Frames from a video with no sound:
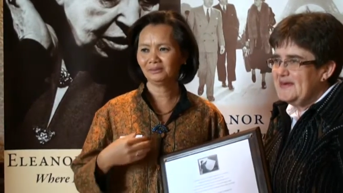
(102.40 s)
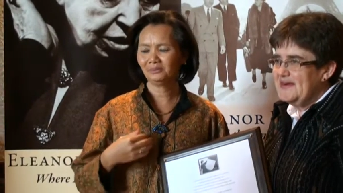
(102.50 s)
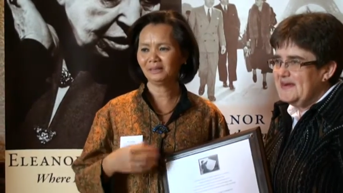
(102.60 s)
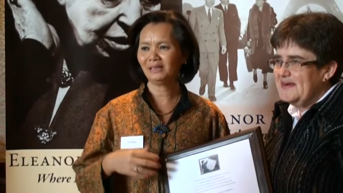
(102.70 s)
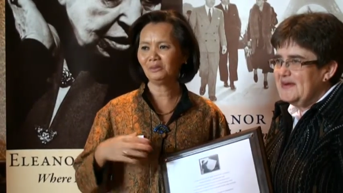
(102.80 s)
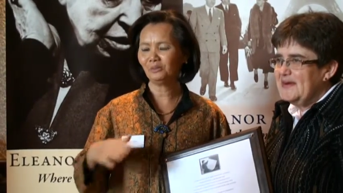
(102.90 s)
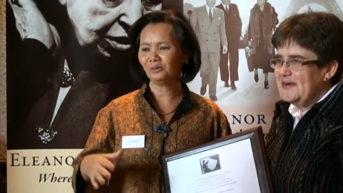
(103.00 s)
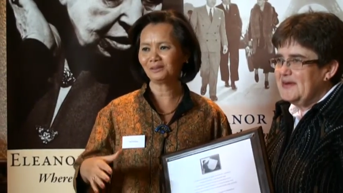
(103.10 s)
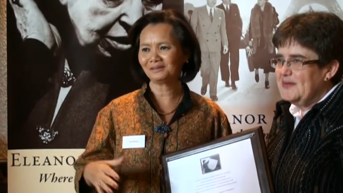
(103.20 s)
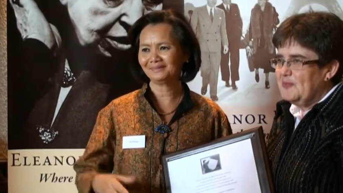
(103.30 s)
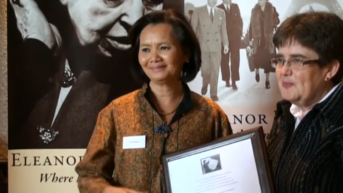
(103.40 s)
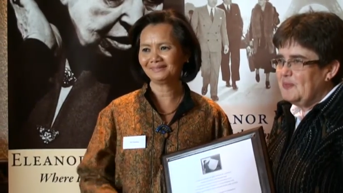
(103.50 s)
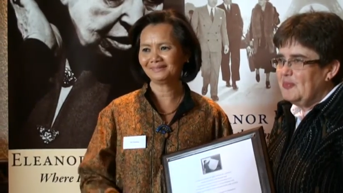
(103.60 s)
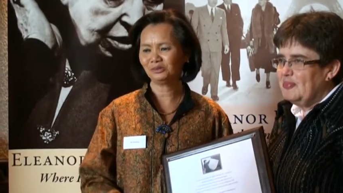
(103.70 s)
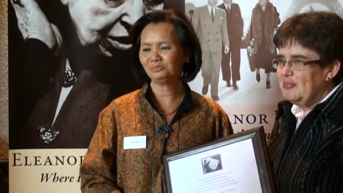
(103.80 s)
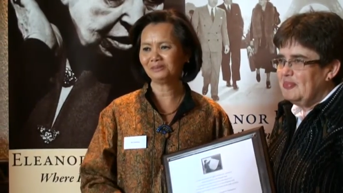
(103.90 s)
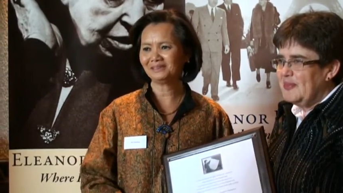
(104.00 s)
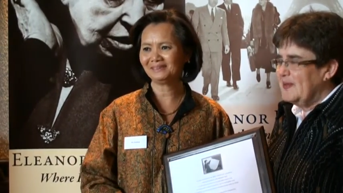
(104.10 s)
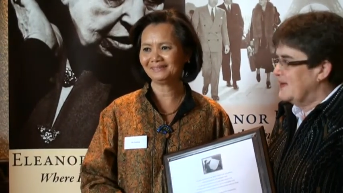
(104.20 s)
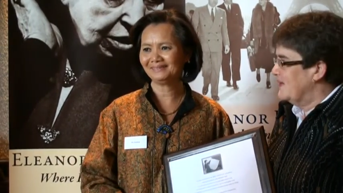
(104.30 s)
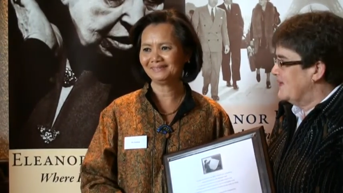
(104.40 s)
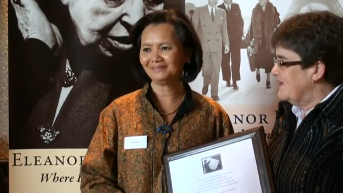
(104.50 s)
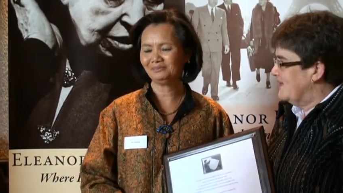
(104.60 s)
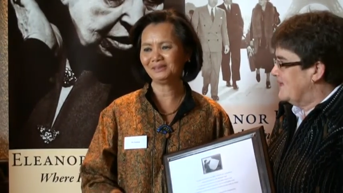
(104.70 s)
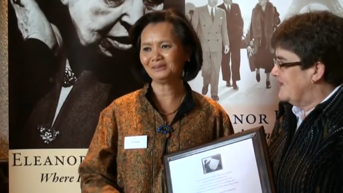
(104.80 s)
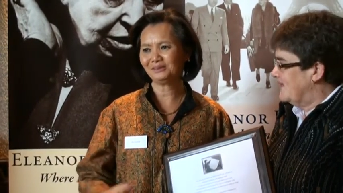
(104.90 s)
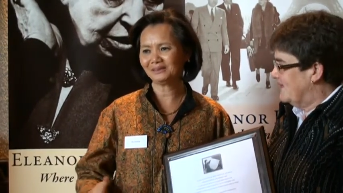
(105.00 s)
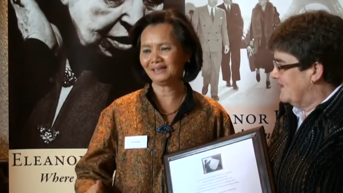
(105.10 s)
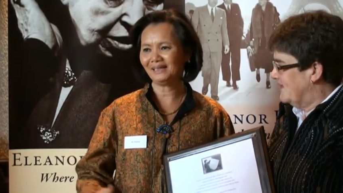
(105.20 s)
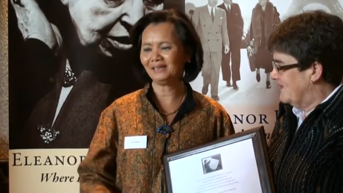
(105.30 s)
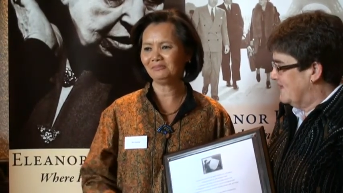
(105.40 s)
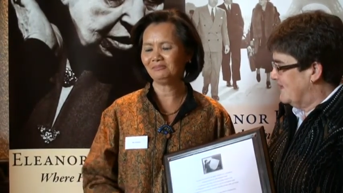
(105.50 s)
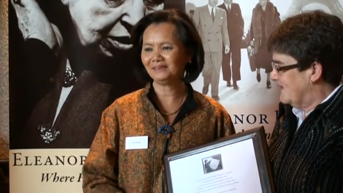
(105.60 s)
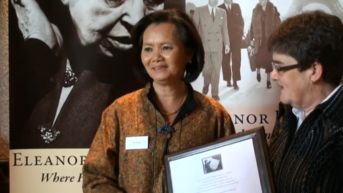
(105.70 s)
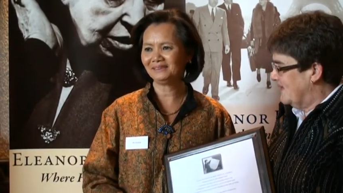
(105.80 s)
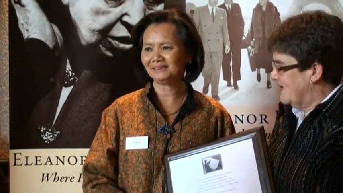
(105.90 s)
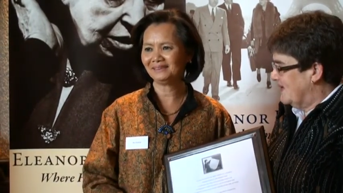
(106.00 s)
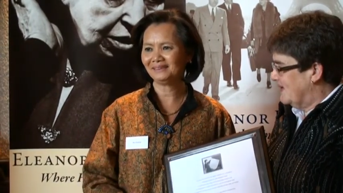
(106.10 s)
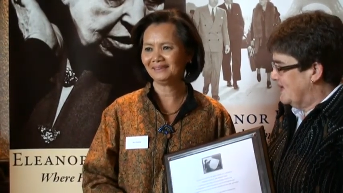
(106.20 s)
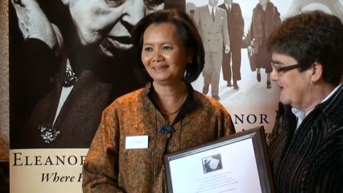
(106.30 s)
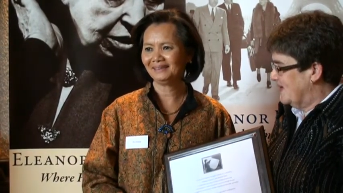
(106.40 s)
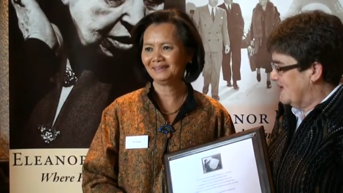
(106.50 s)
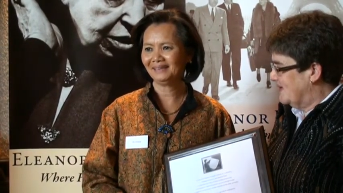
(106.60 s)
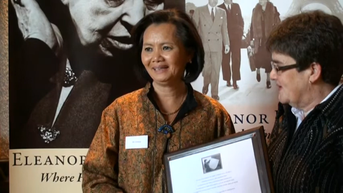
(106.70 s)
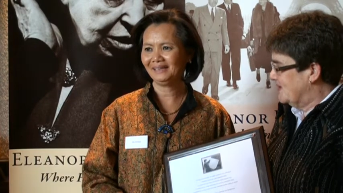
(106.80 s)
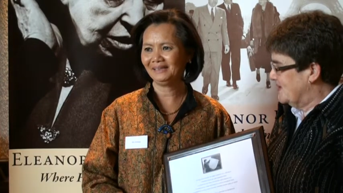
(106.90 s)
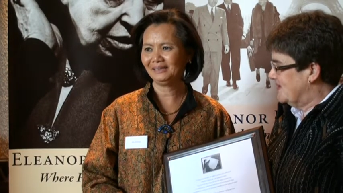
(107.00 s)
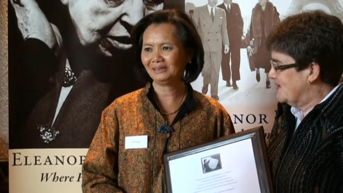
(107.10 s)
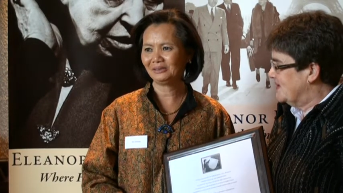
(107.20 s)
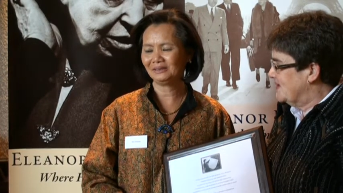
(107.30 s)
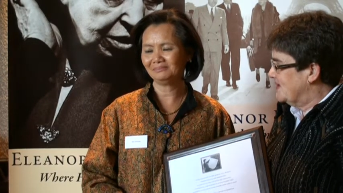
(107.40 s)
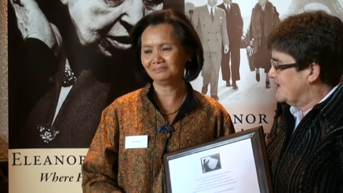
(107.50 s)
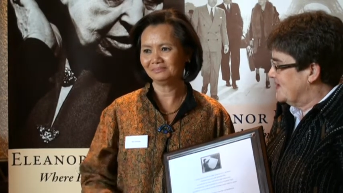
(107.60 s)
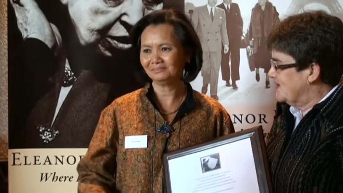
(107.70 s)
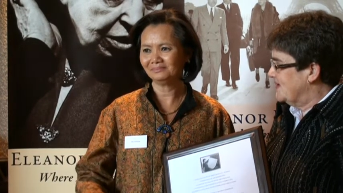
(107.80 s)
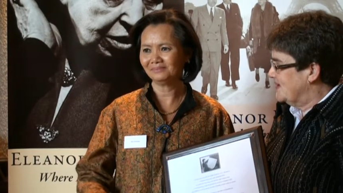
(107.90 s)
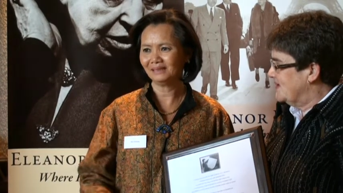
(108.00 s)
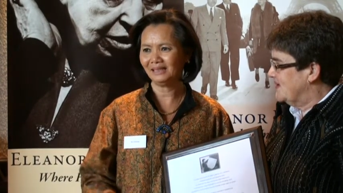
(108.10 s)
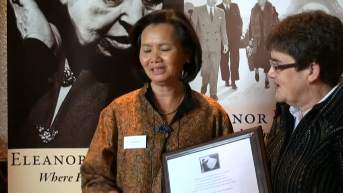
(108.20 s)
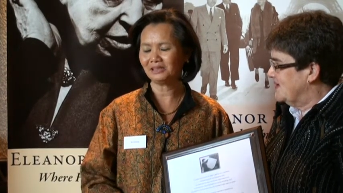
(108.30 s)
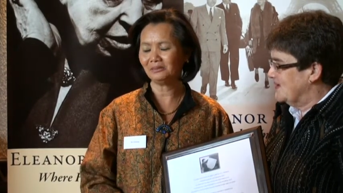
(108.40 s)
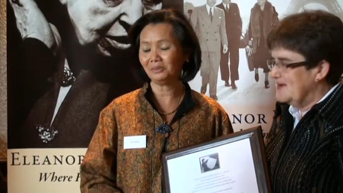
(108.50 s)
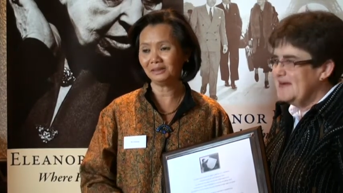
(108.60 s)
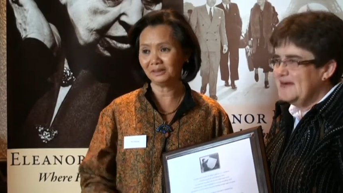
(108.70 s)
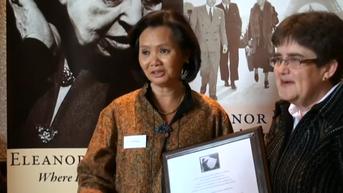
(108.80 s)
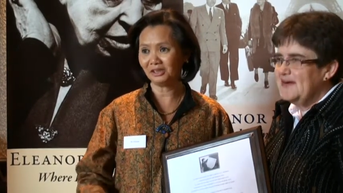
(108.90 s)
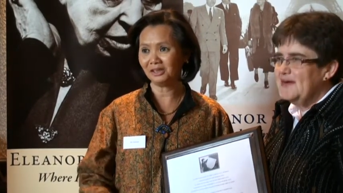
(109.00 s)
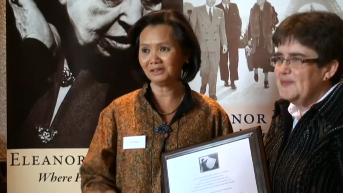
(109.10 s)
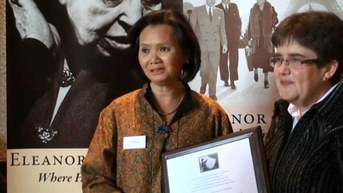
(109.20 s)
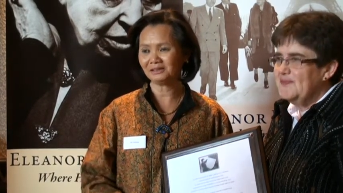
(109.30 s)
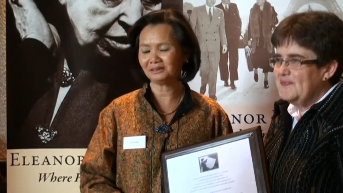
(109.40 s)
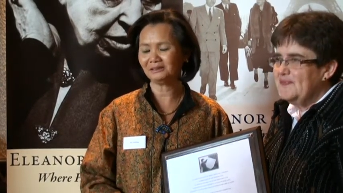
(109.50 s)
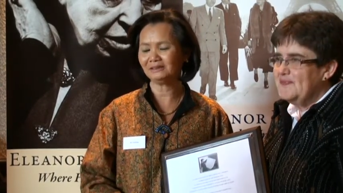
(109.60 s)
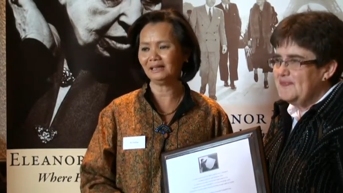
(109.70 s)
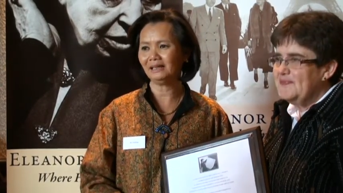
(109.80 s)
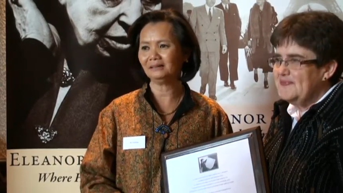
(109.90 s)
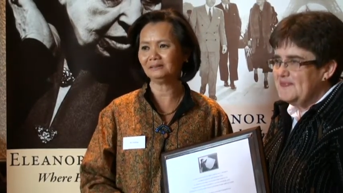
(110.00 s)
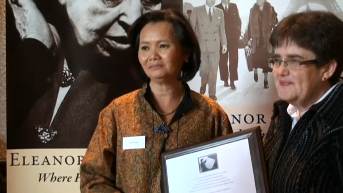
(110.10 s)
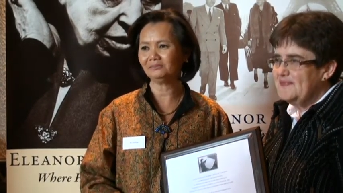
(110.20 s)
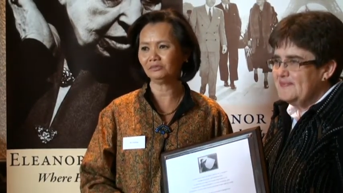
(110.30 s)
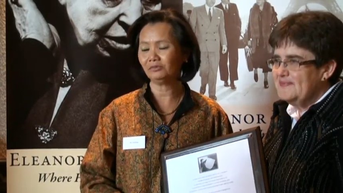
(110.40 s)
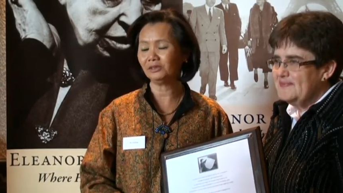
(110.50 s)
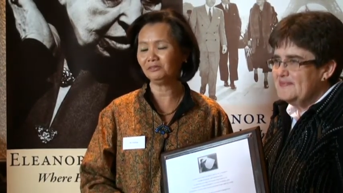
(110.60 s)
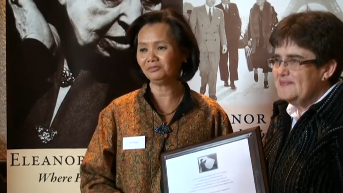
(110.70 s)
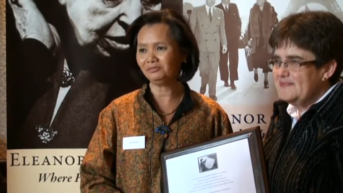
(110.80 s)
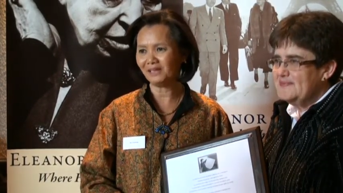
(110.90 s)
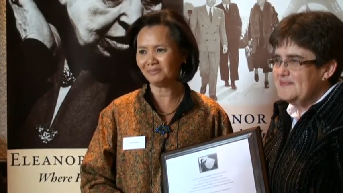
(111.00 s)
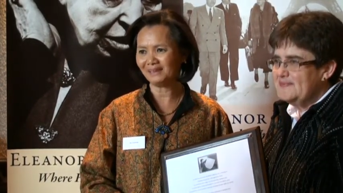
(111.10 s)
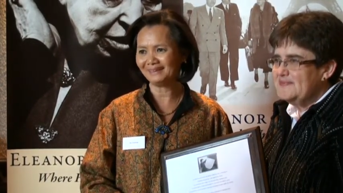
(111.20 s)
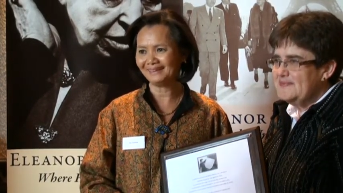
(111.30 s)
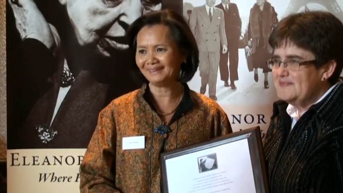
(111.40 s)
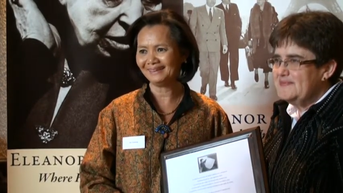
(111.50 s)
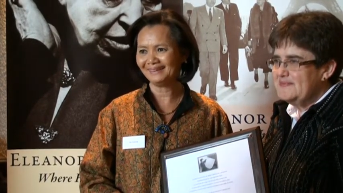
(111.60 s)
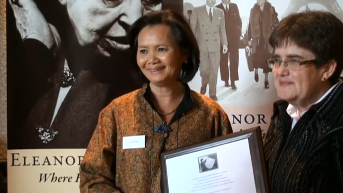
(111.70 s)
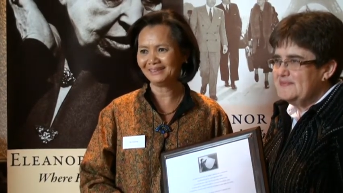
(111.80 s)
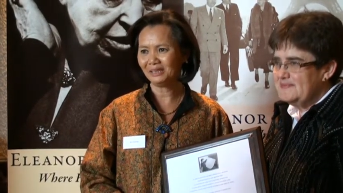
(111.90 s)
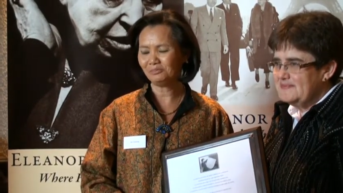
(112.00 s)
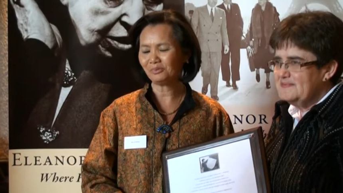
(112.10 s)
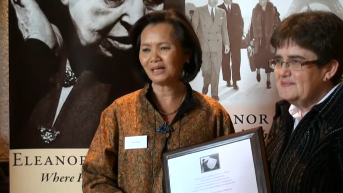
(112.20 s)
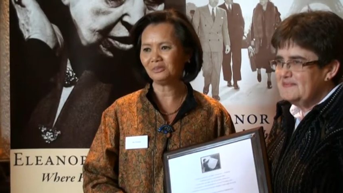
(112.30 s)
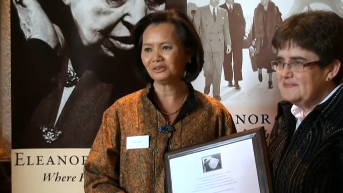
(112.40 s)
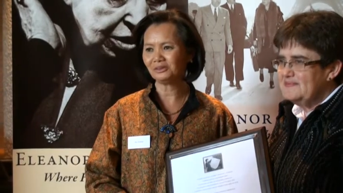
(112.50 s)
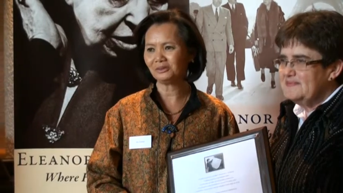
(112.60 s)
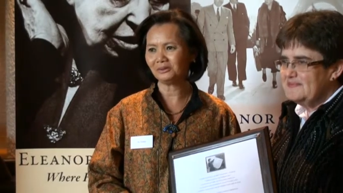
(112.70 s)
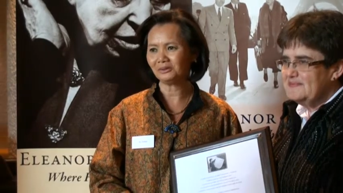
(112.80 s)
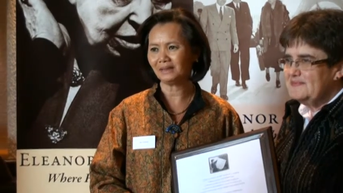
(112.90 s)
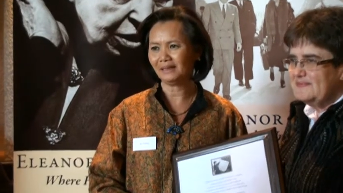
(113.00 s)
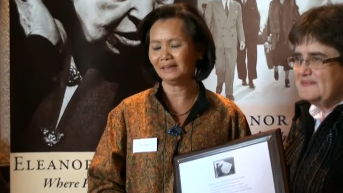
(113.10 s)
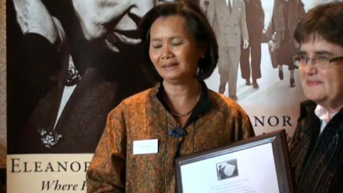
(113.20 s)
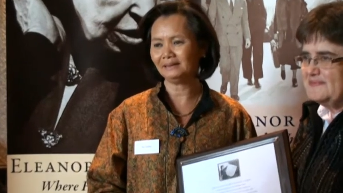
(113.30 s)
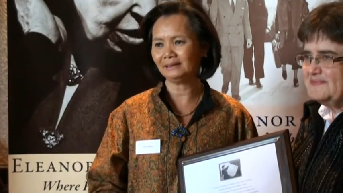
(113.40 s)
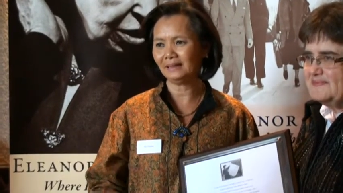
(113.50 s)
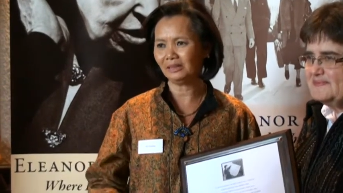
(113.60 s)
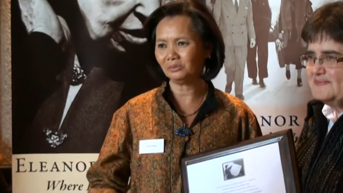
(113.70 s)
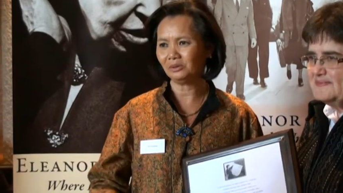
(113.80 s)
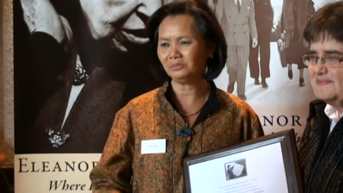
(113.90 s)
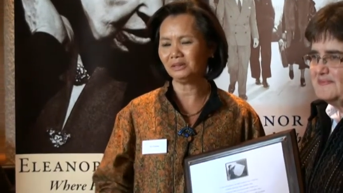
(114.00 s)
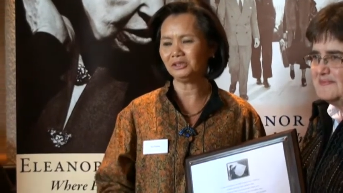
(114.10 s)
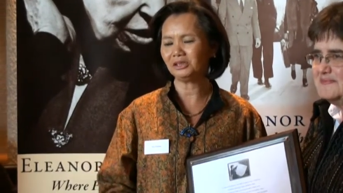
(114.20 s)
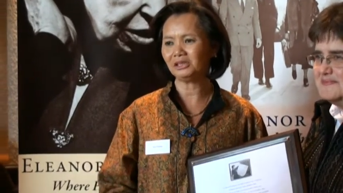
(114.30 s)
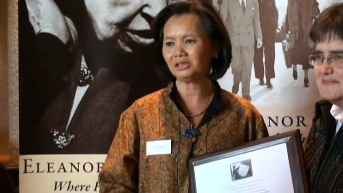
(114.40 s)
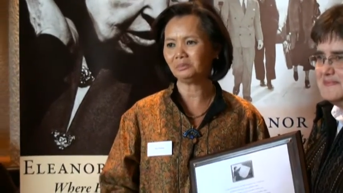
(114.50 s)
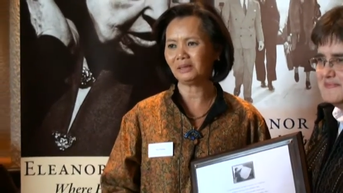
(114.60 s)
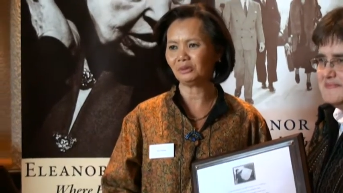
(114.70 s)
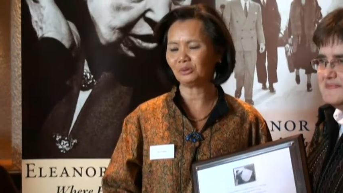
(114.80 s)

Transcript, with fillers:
Speaker 1: when I walk to prison because I am faced a, a with a charge um, for defaming the prime minister, and I will be judged by a